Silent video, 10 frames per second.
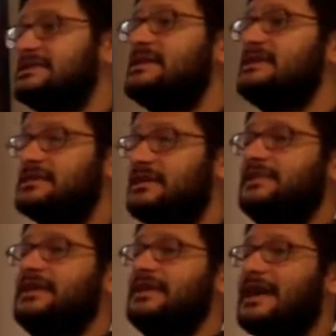is
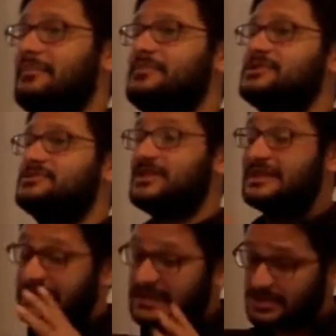something that happens
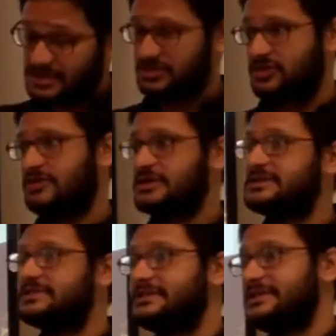within the stock
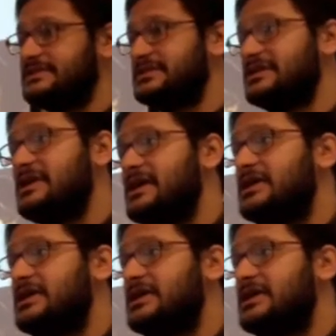exchange.